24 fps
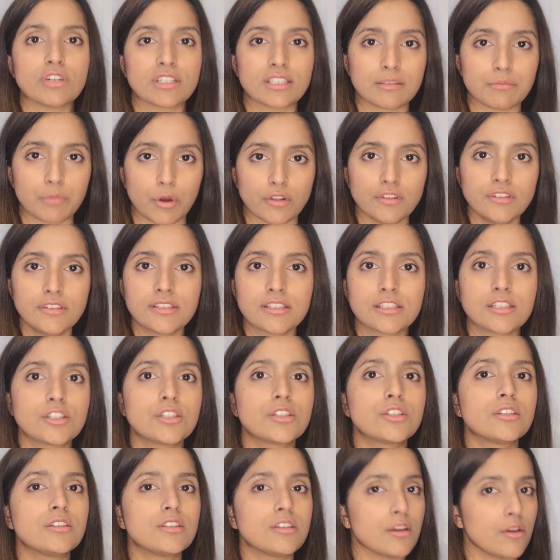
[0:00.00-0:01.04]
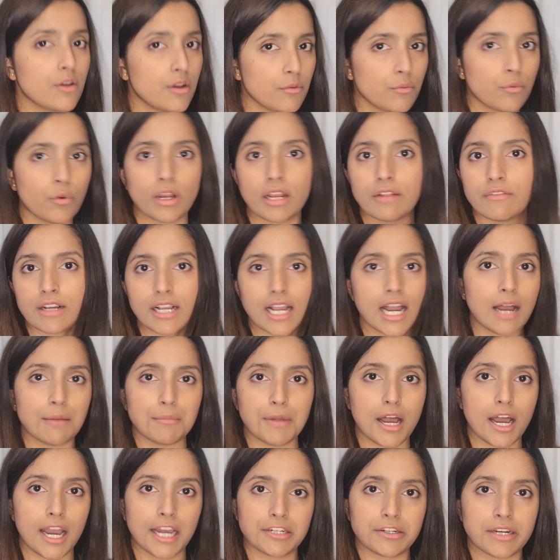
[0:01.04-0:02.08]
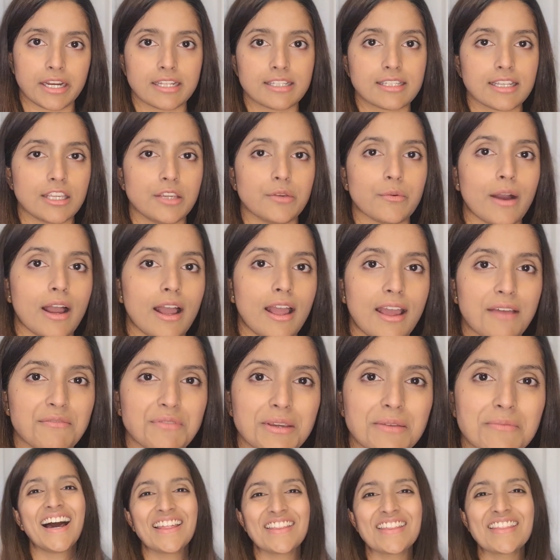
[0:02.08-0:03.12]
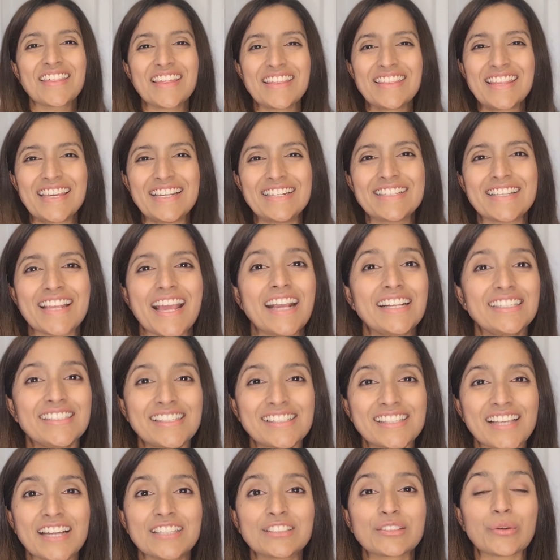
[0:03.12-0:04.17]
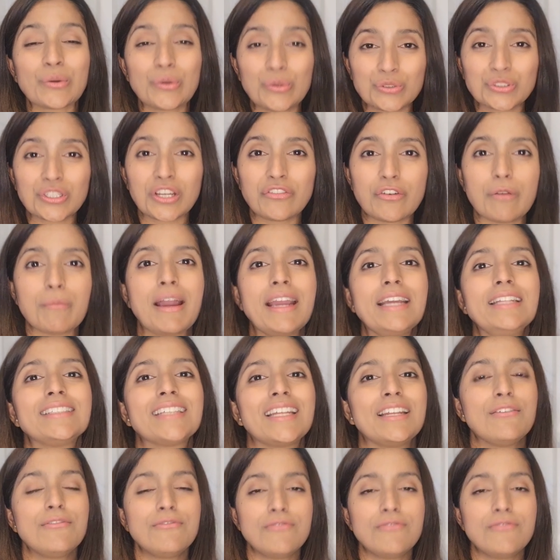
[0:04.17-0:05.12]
response to whatever carbohydrates that you are having. Other than this, exercise also remains an